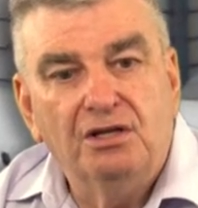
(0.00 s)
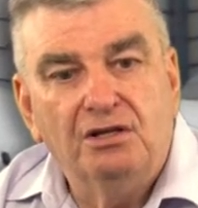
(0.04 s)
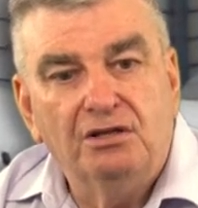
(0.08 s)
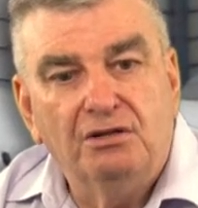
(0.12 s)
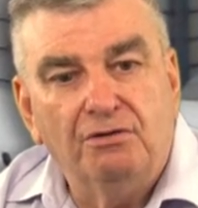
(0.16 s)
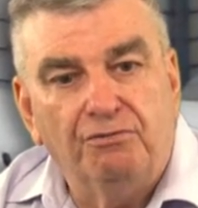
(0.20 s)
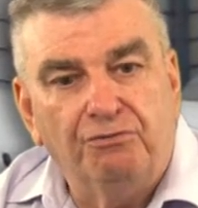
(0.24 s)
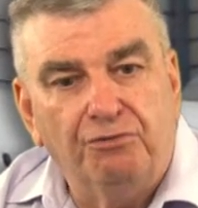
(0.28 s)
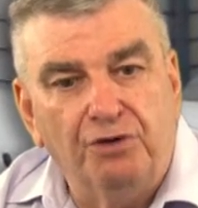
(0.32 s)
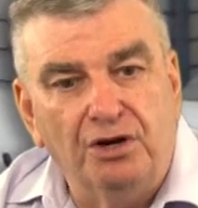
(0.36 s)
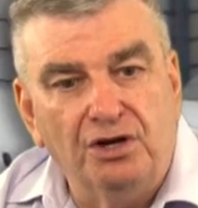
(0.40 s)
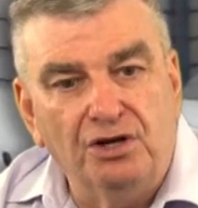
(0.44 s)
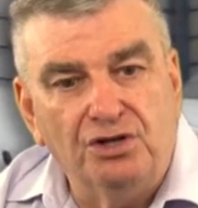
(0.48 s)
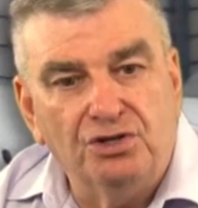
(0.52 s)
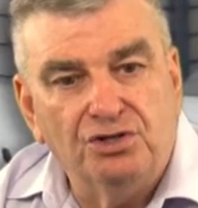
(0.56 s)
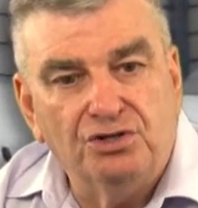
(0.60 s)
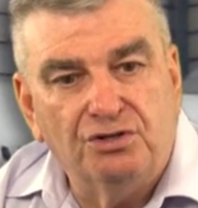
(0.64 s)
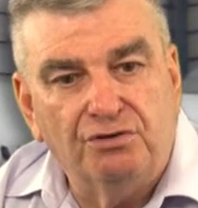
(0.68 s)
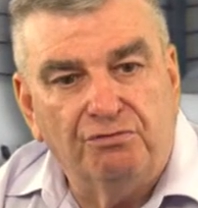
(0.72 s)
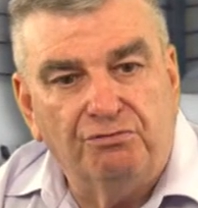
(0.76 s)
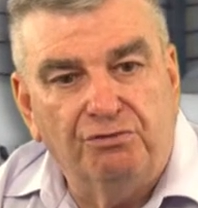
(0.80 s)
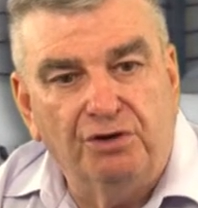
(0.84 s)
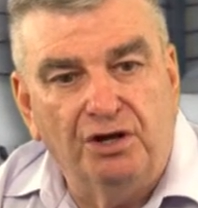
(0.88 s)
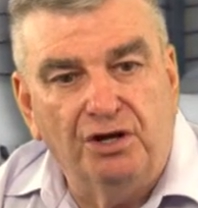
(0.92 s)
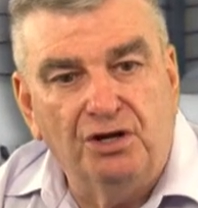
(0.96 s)
the finish
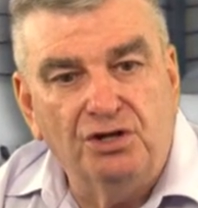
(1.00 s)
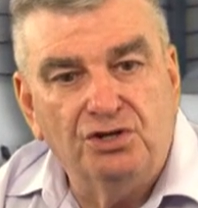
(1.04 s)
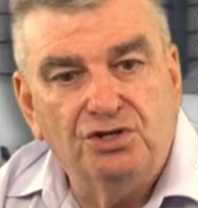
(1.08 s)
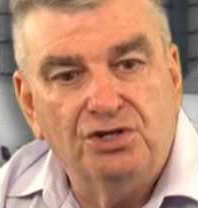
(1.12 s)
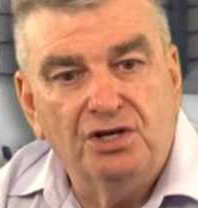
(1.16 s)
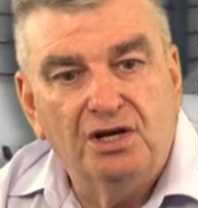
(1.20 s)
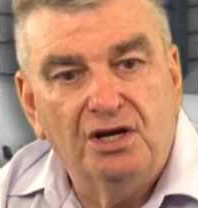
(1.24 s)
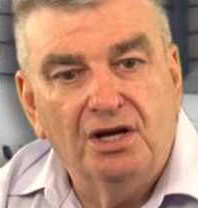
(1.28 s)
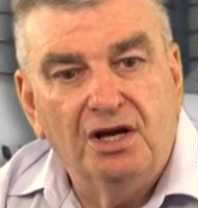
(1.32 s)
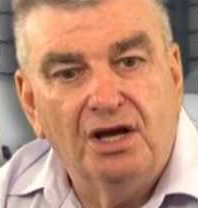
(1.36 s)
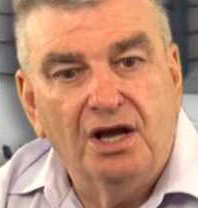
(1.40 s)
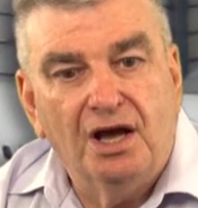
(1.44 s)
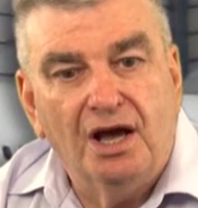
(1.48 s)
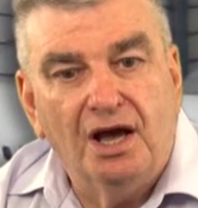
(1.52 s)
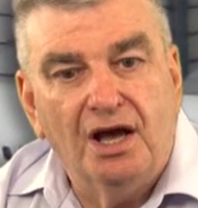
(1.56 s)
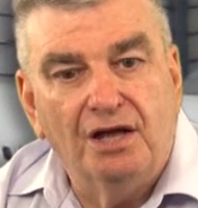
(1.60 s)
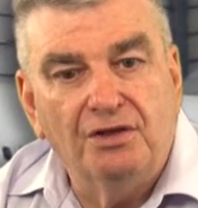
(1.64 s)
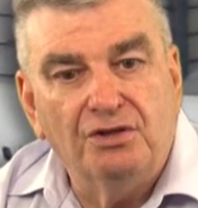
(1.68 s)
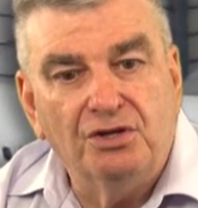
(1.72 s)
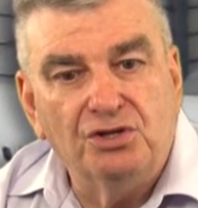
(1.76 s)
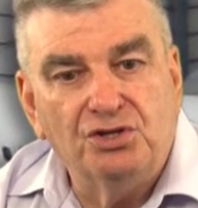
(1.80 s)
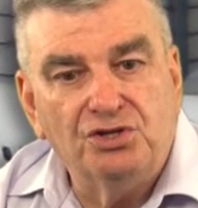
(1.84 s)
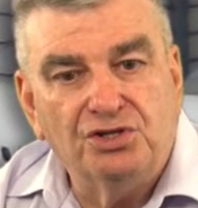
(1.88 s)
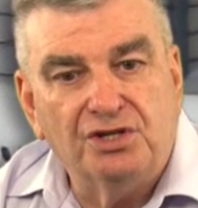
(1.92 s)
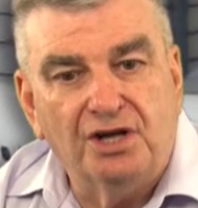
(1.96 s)
to finish,
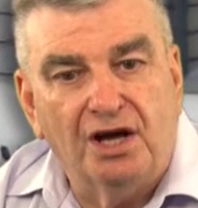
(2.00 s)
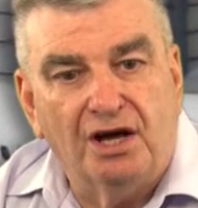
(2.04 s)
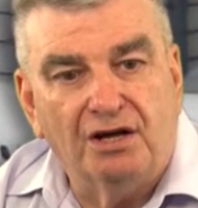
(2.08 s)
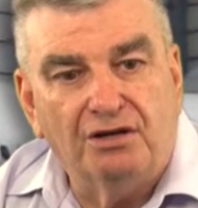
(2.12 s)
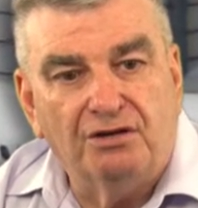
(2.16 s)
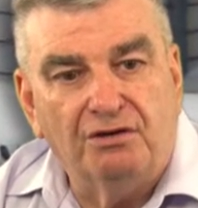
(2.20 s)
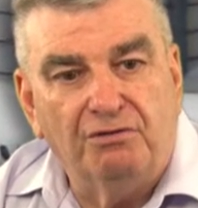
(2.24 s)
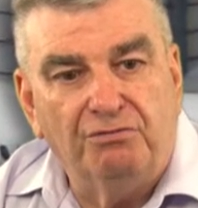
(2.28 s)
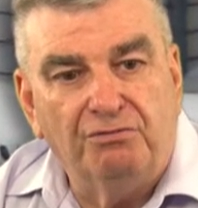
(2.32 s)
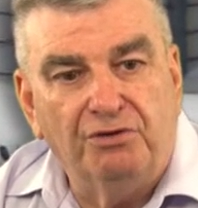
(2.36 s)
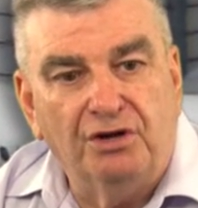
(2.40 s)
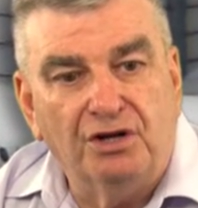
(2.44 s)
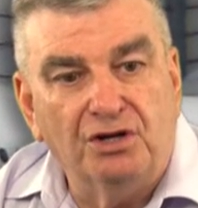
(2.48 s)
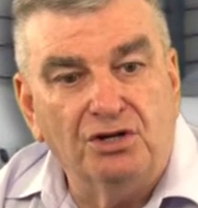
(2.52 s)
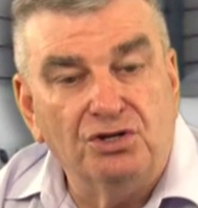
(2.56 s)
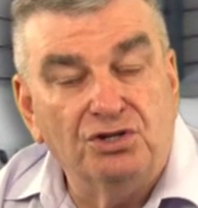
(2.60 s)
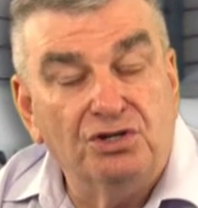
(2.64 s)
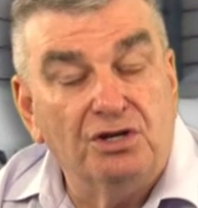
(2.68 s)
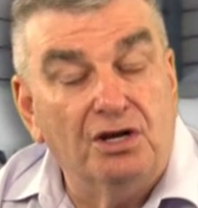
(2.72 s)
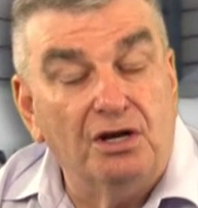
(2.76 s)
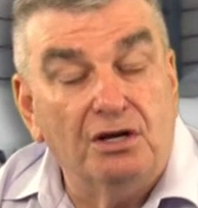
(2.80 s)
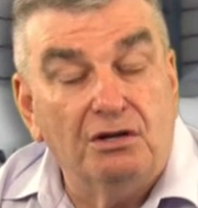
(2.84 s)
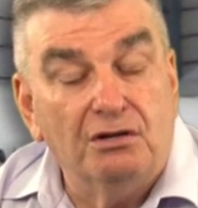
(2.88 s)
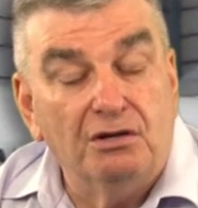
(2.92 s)
and the start to finish.